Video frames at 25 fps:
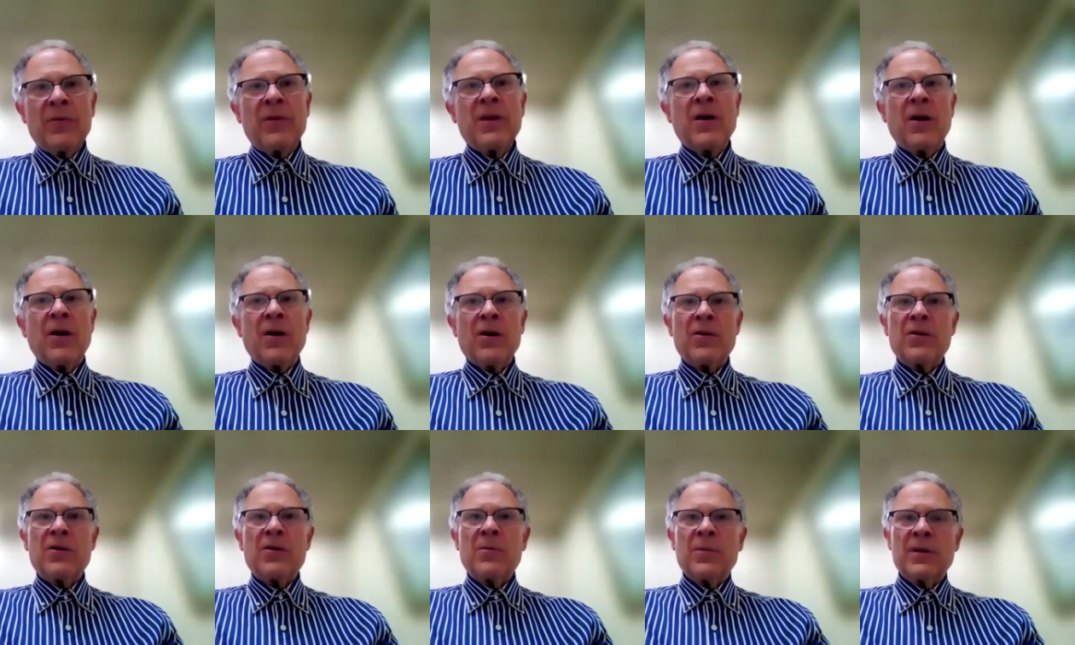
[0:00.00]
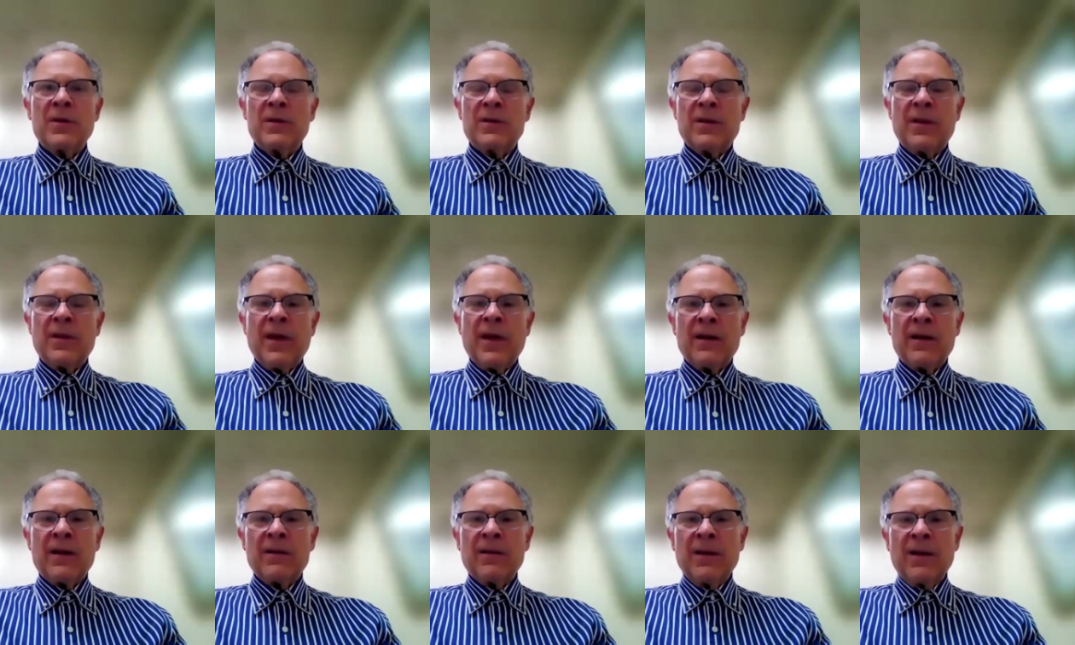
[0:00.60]
the argument
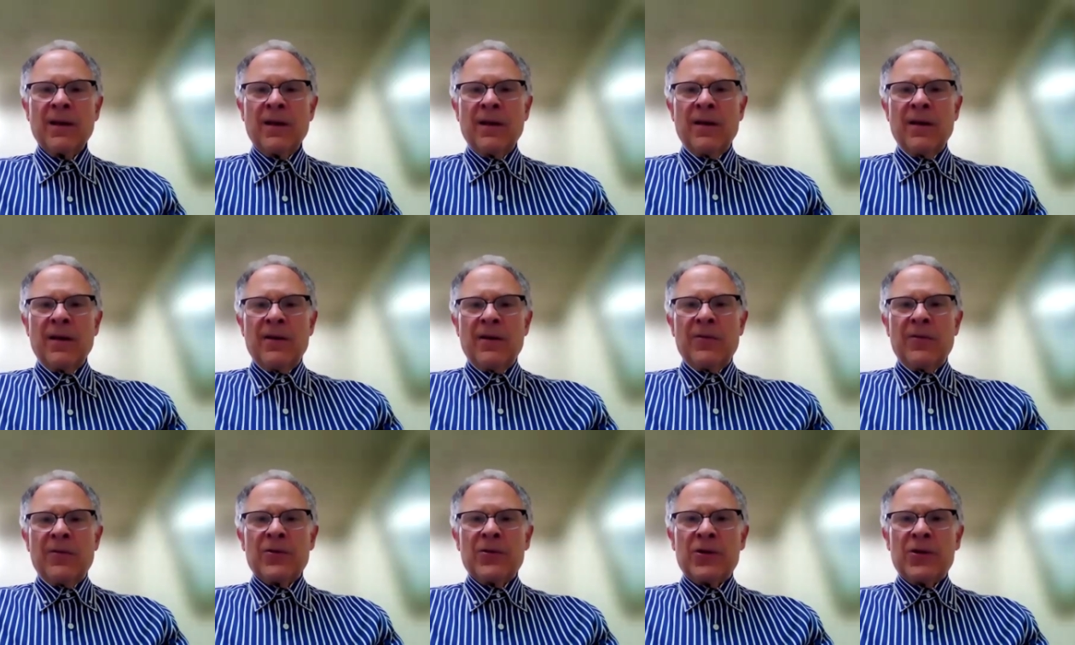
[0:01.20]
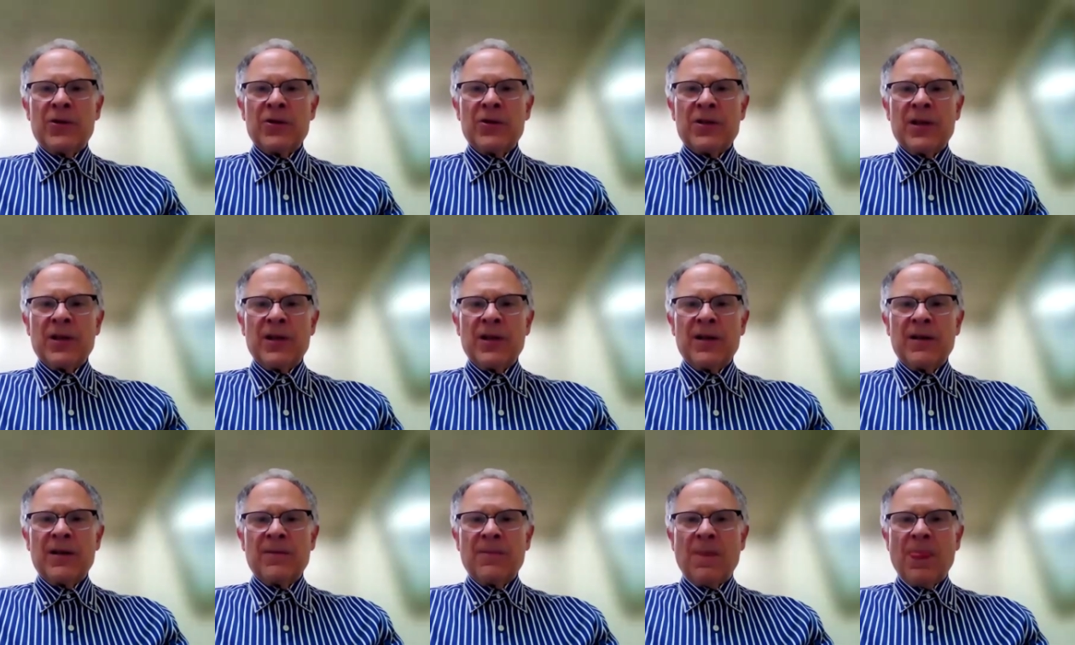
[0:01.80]
that there's just
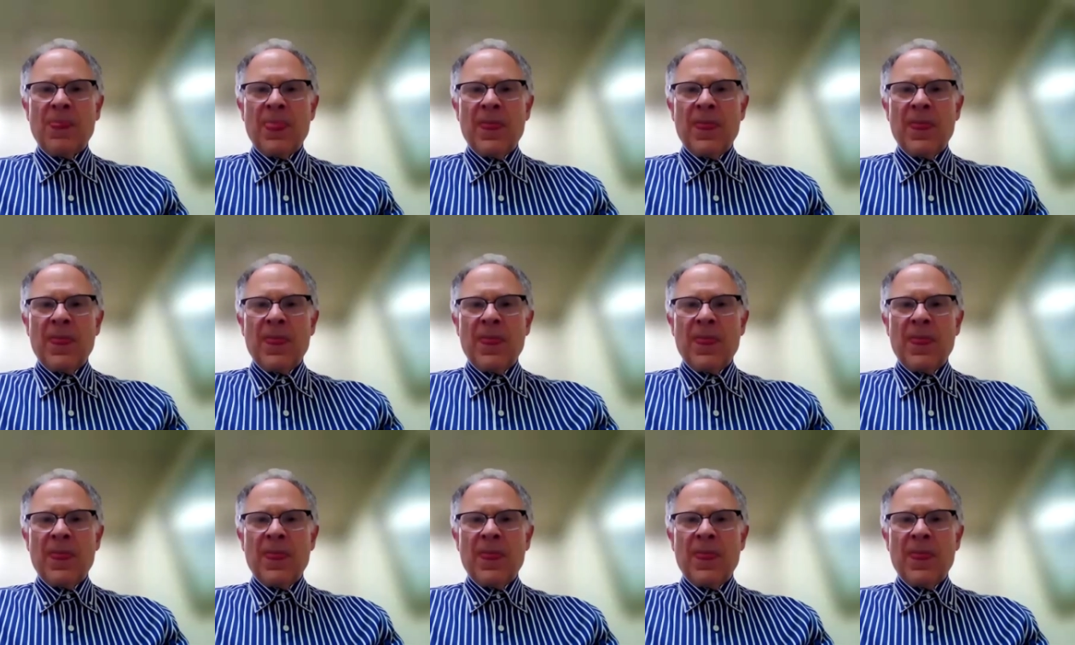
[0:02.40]
a